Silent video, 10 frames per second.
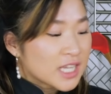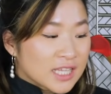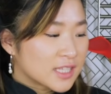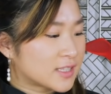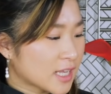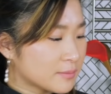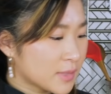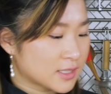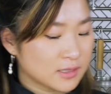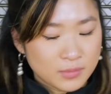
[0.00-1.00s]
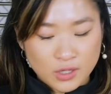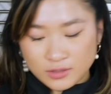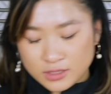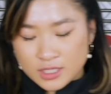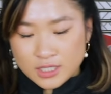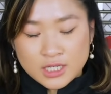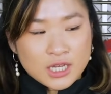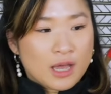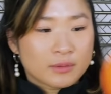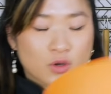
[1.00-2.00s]
in the same mixing bowl,
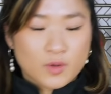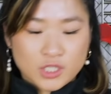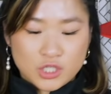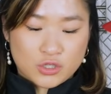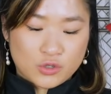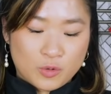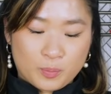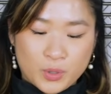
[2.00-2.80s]
I'm going to